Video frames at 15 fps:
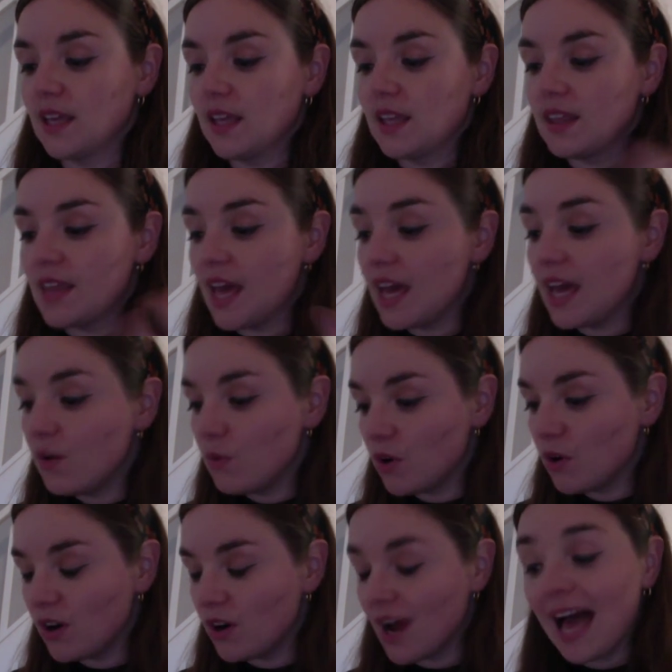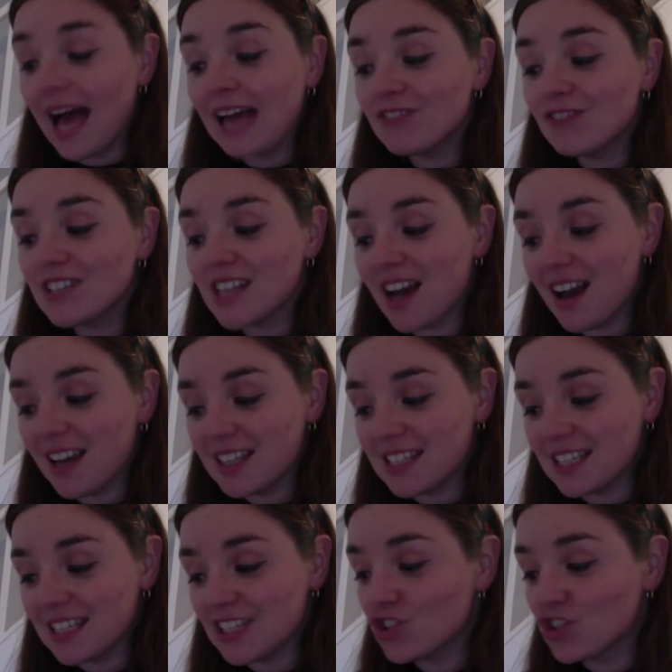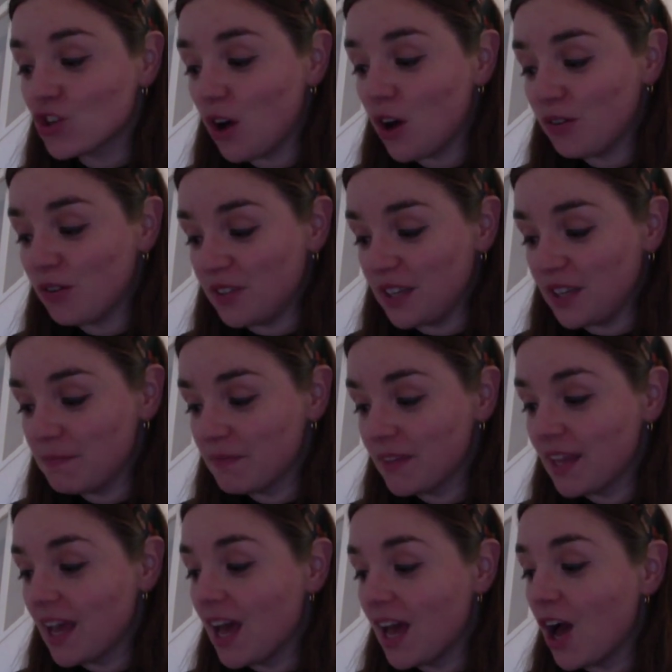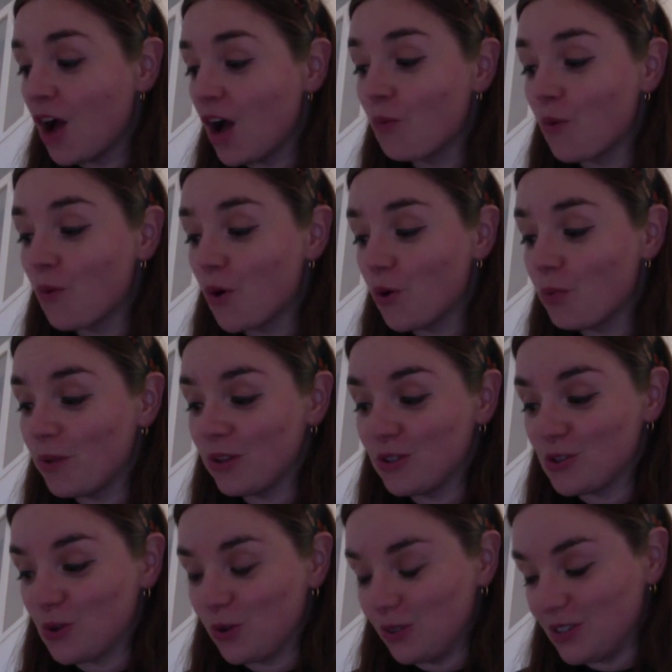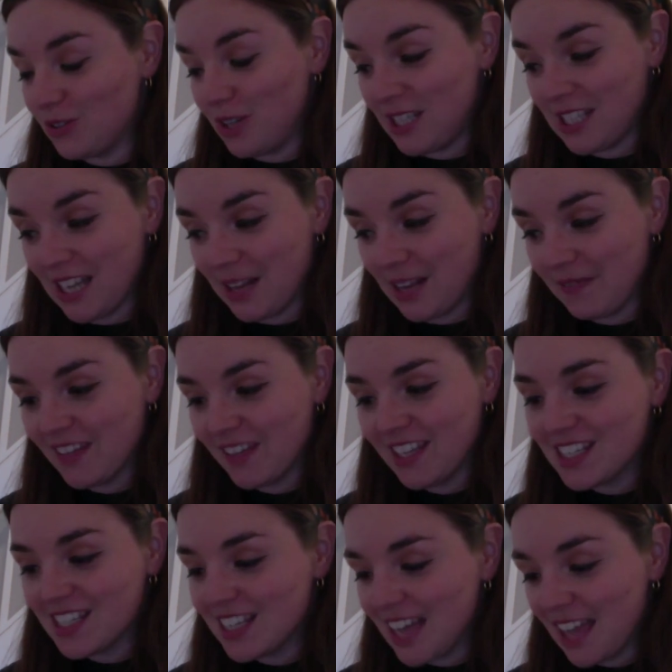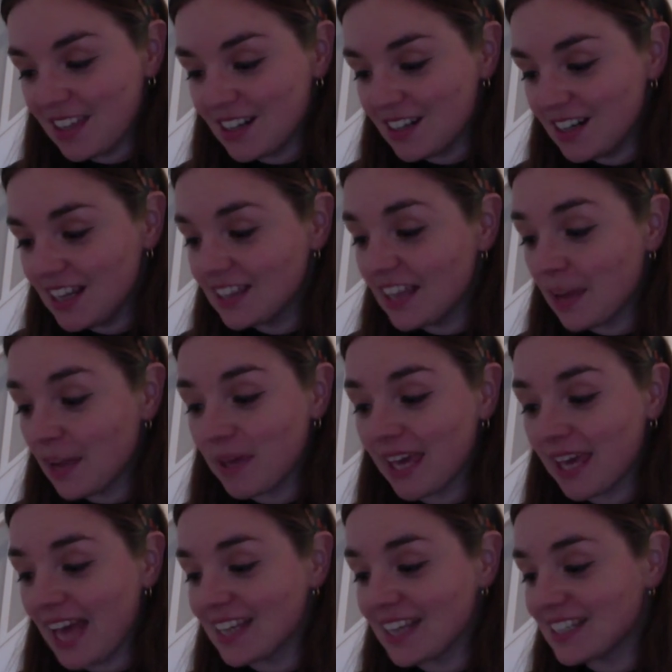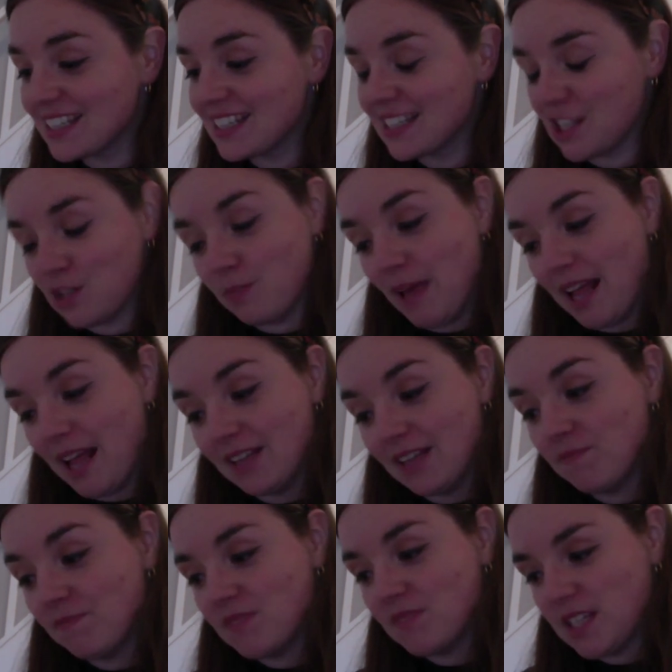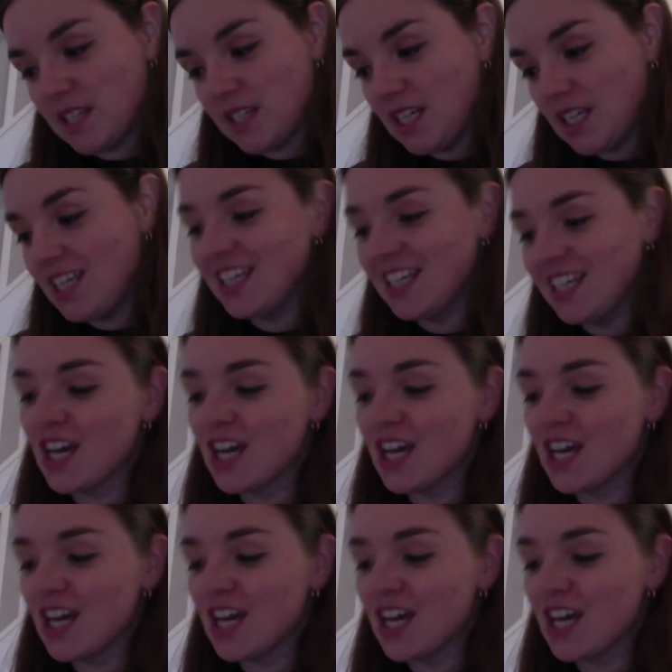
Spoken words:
They were advertising toffee, a woman told Rezia. Together they began to spell T-O-F-F-E-E,